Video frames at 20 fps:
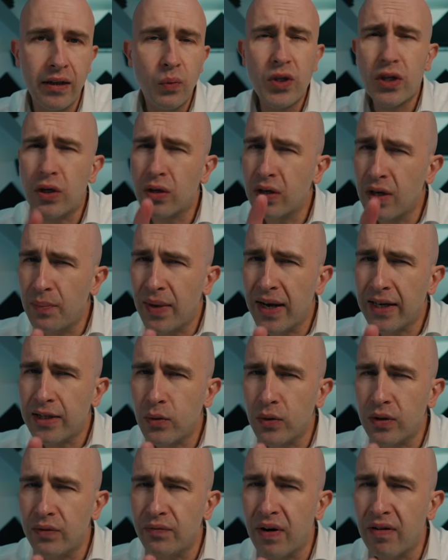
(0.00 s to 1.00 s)
which I'll come back to
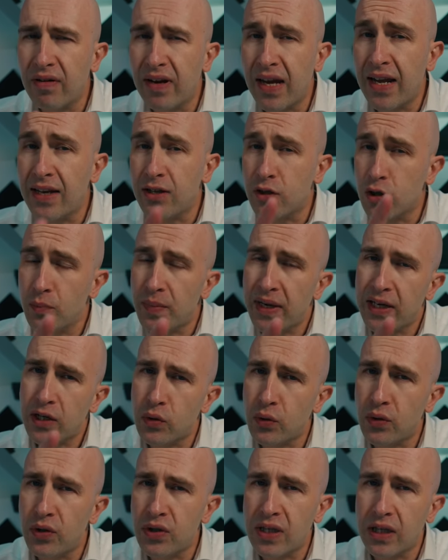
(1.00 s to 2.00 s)
at the very end, so make
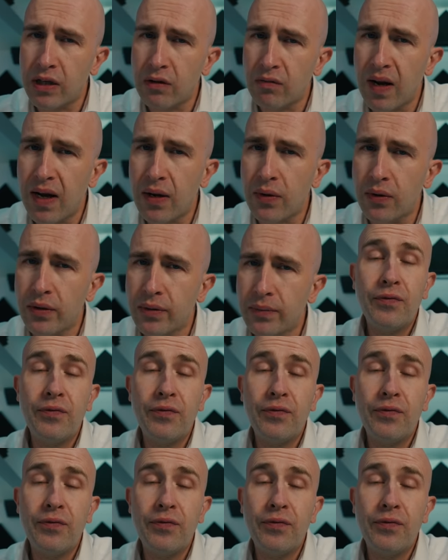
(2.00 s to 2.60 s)
sure you stick around.